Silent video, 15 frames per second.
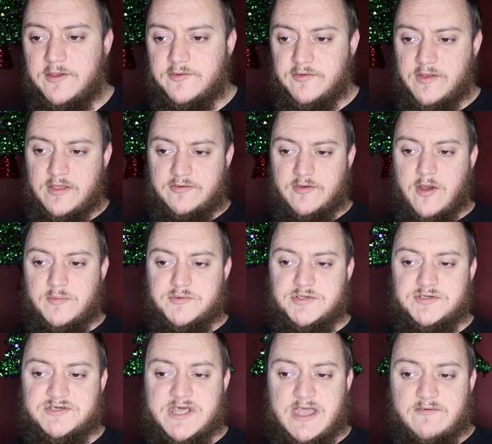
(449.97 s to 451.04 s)
So that's
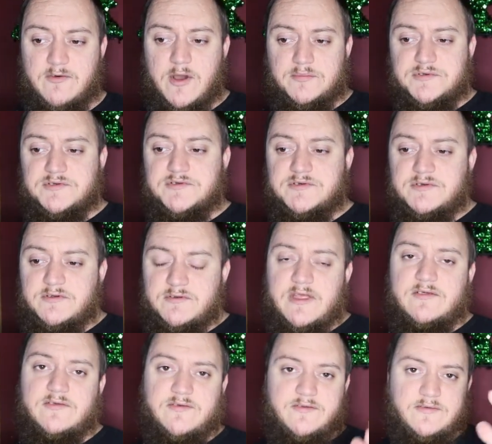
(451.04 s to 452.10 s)
options. They have options, or
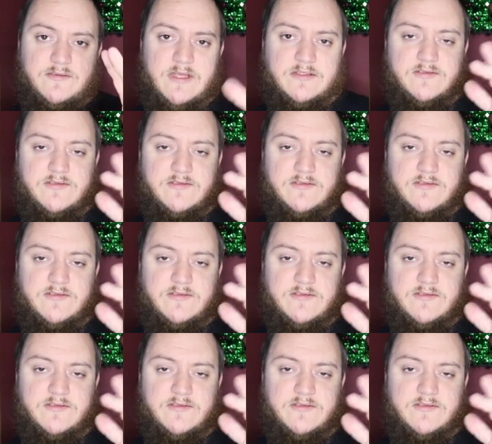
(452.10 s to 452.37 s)
that's